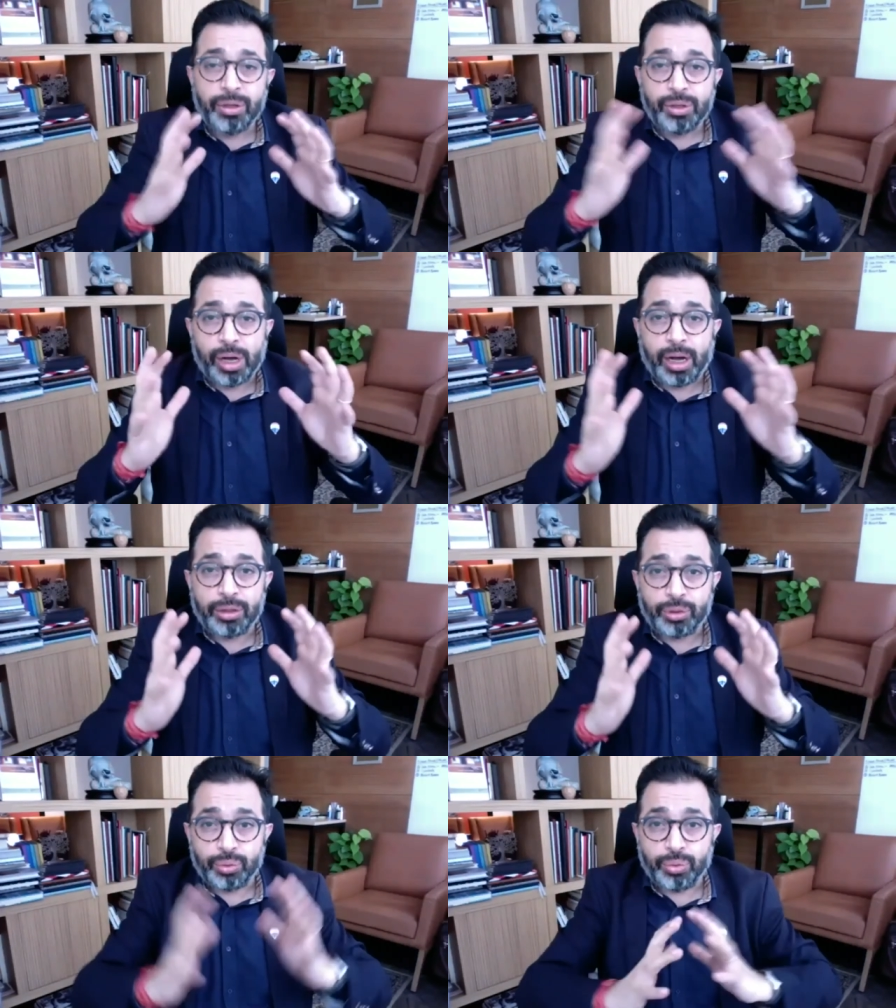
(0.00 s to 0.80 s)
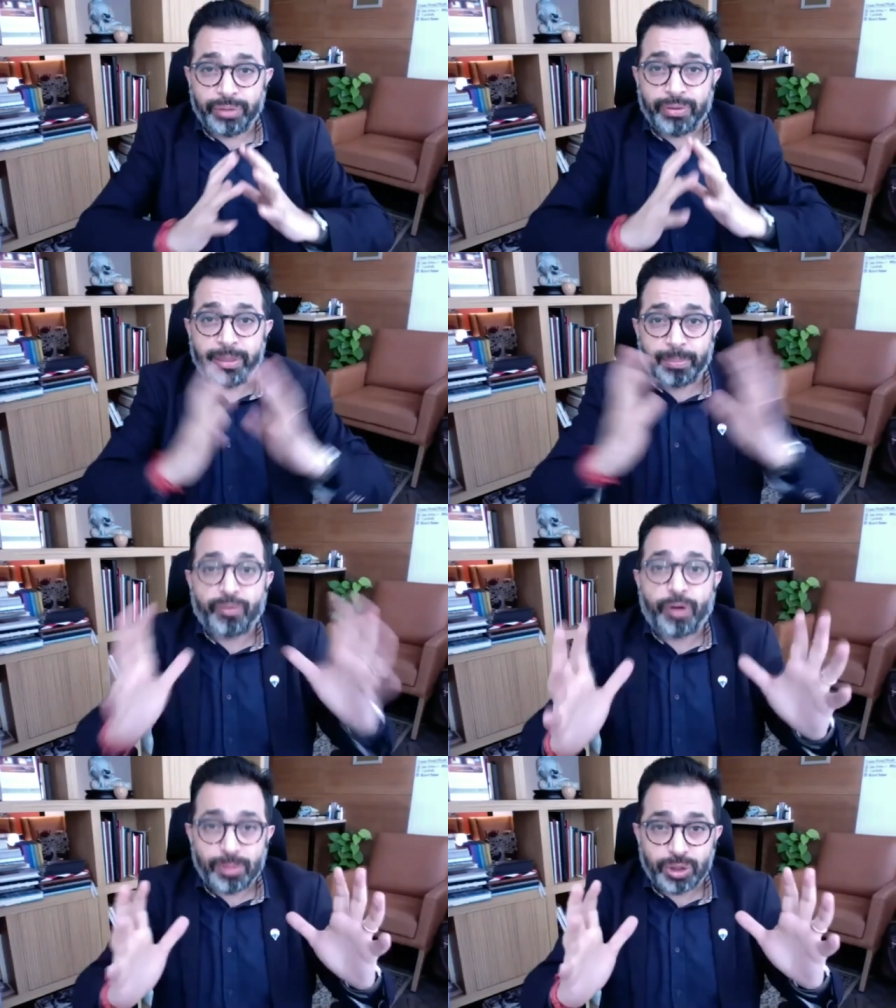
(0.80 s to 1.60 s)
uh, to even the
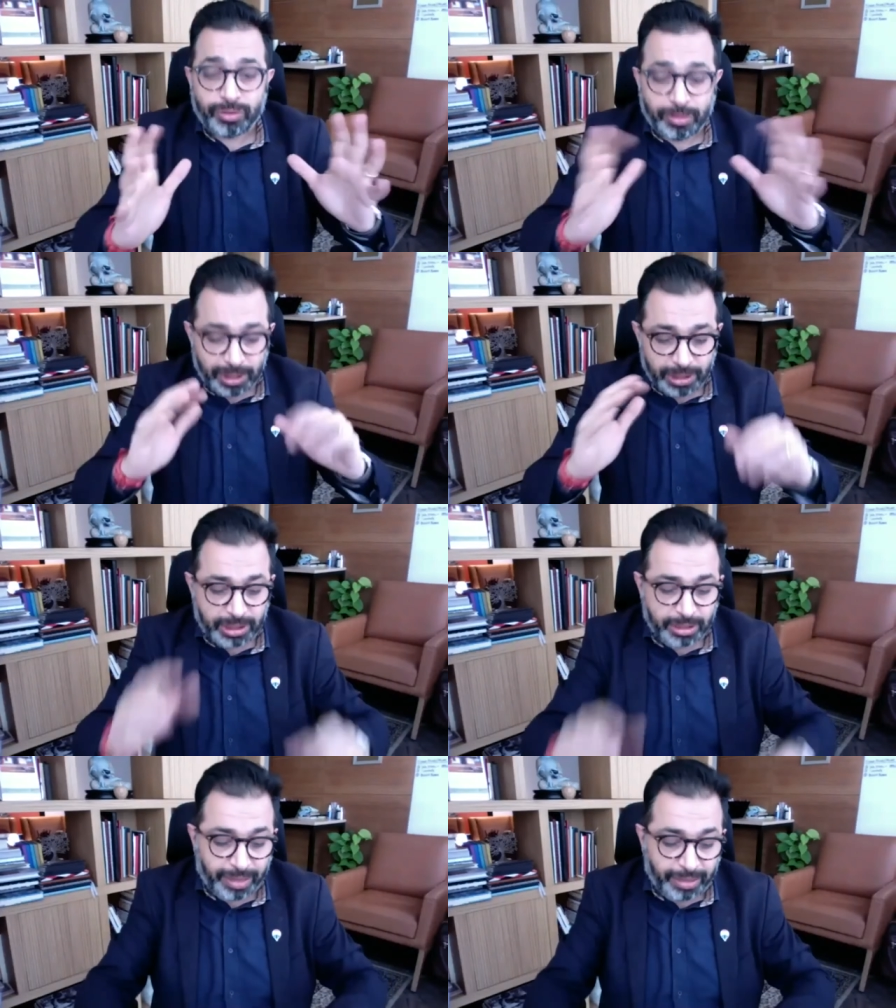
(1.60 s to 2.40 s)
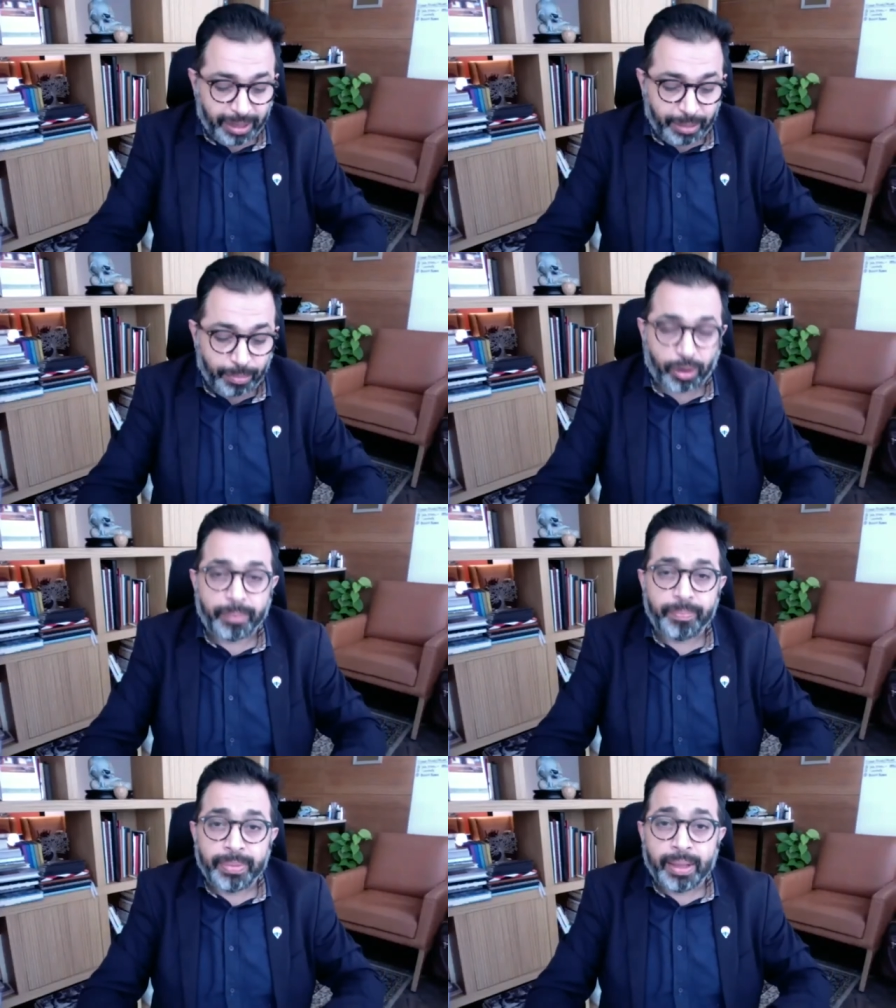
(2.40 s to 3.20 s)
performance of the business is very very
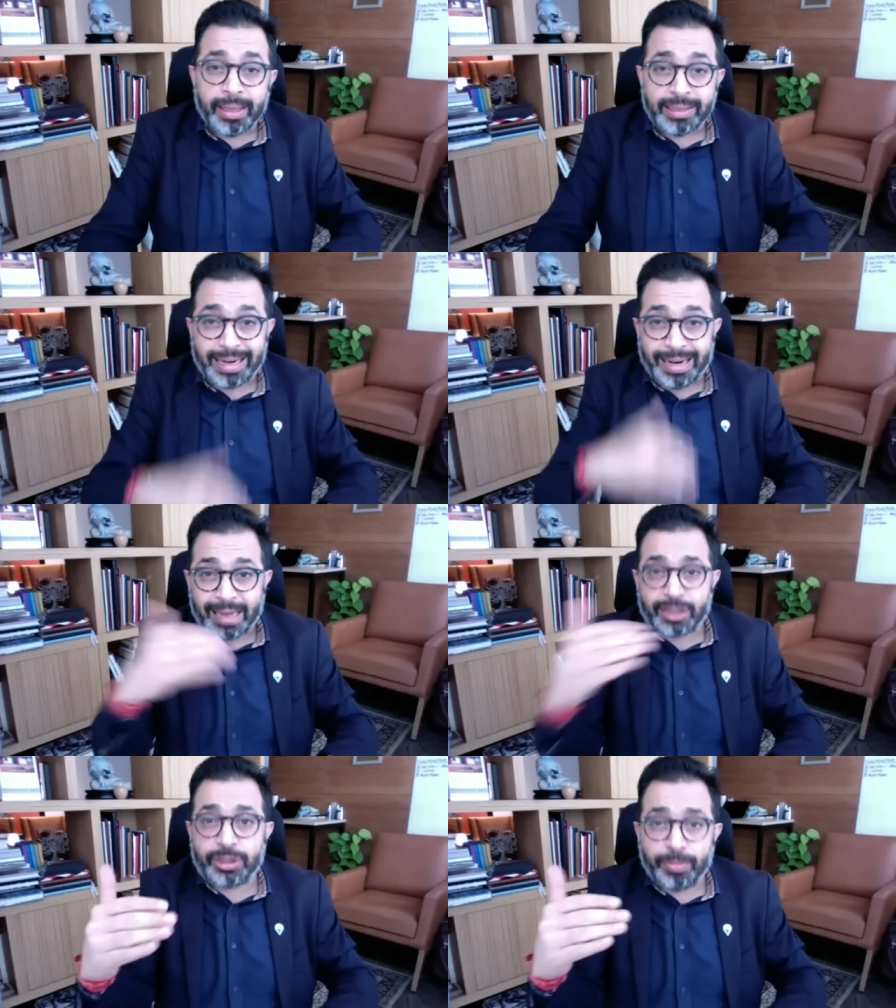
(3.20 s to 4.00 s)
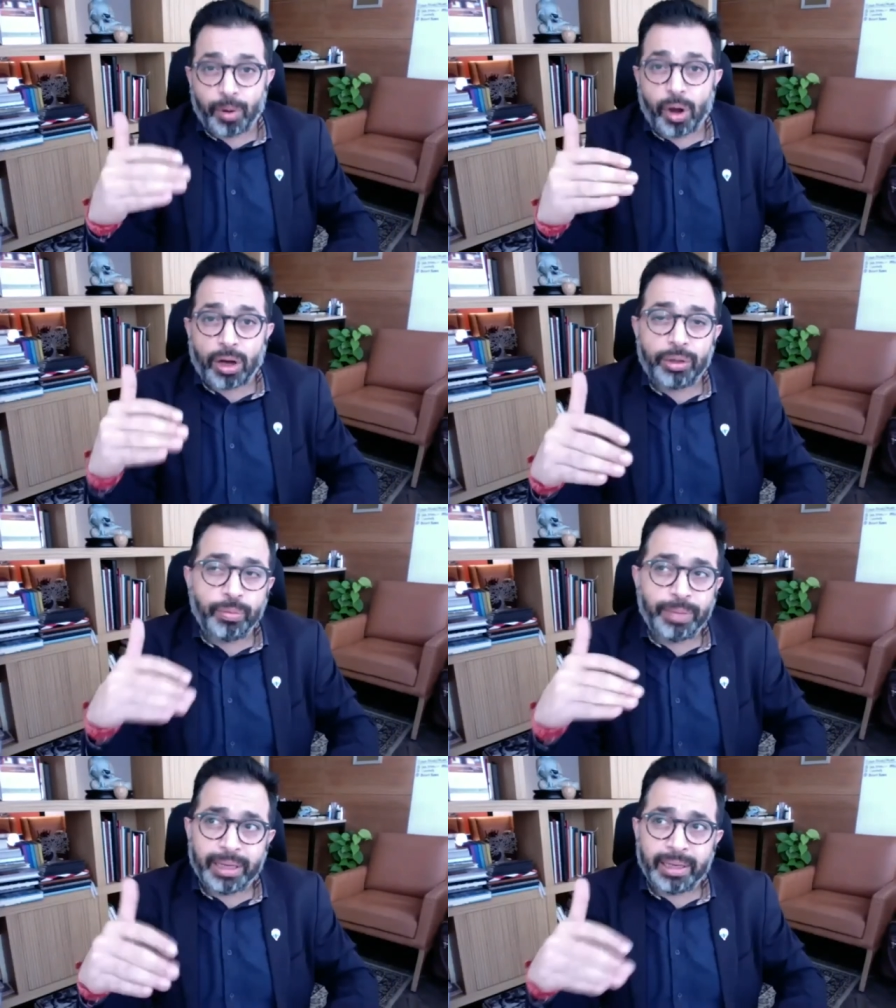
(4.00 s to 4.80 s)
important the next block to
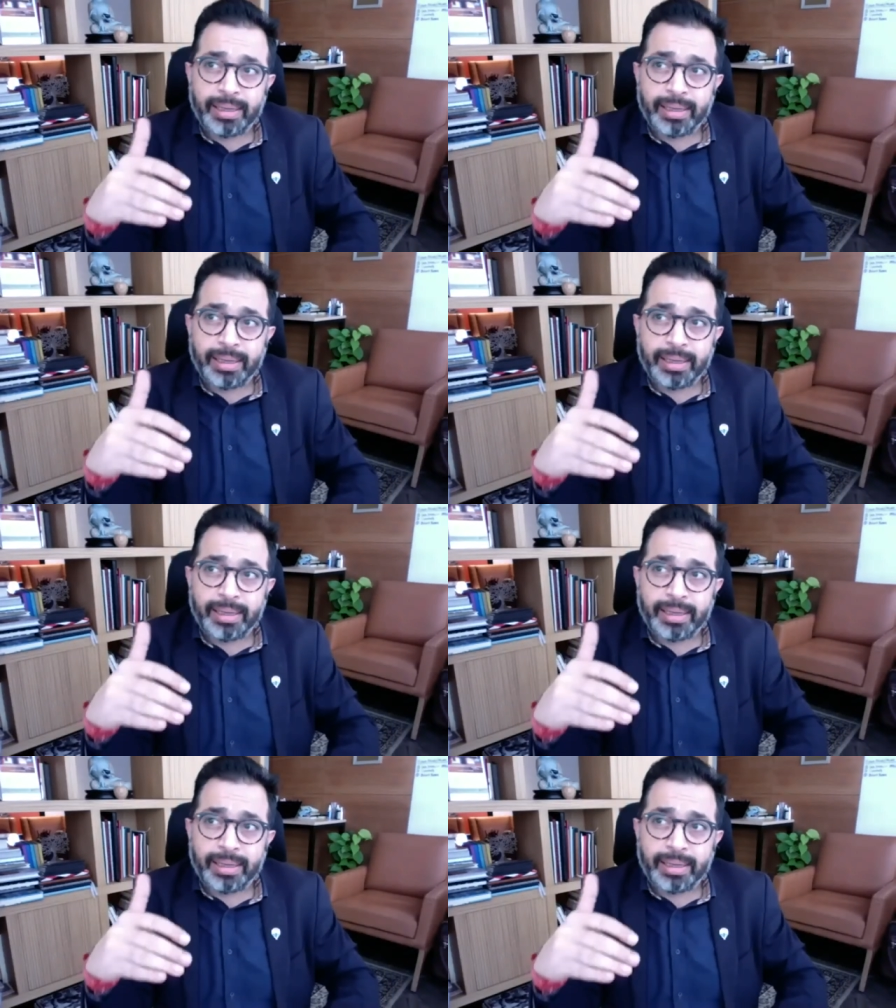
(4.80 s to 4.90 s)
me